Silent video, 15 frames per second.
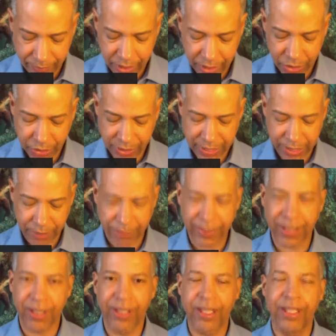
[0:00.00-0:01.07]
address
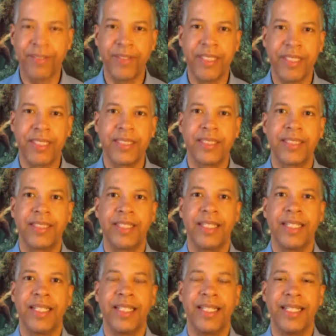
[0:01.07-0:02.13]
with all of us
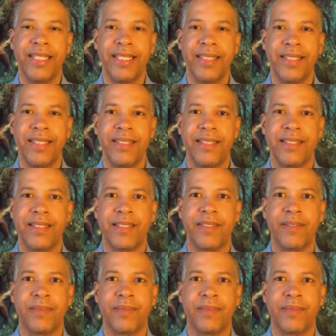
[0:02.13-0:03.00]
is